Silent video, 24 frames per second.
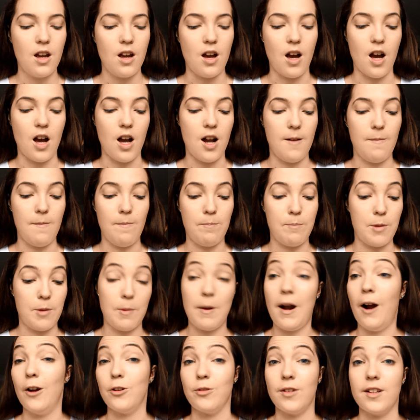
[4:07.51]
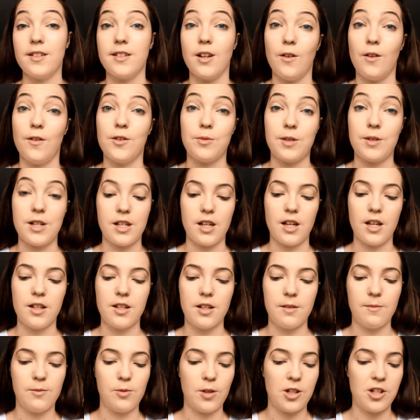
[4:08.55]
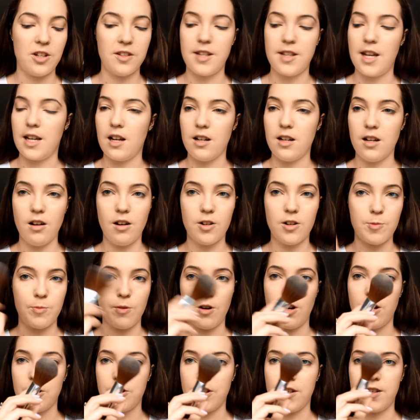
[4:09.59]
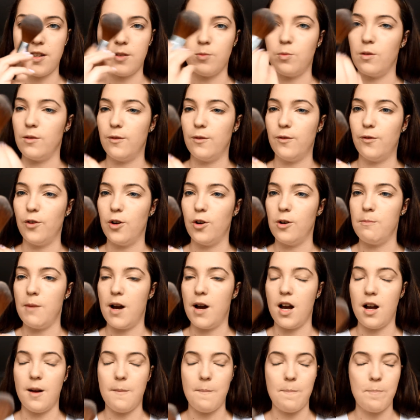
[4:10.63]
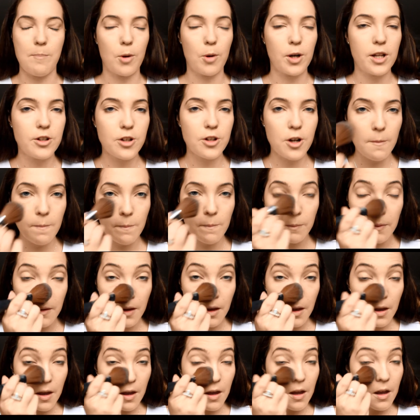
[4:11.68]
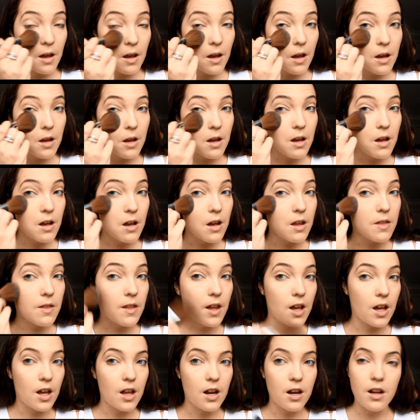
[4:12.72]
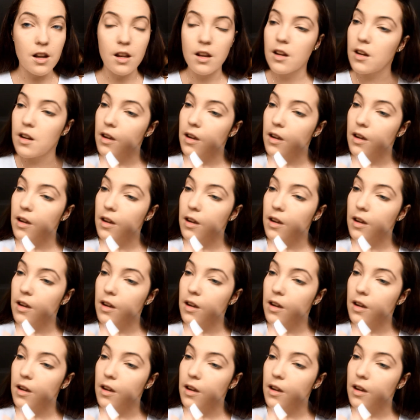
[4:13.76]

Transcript: But the powder itself is really good. So I just take a large brush, this is one from Body Shop, and then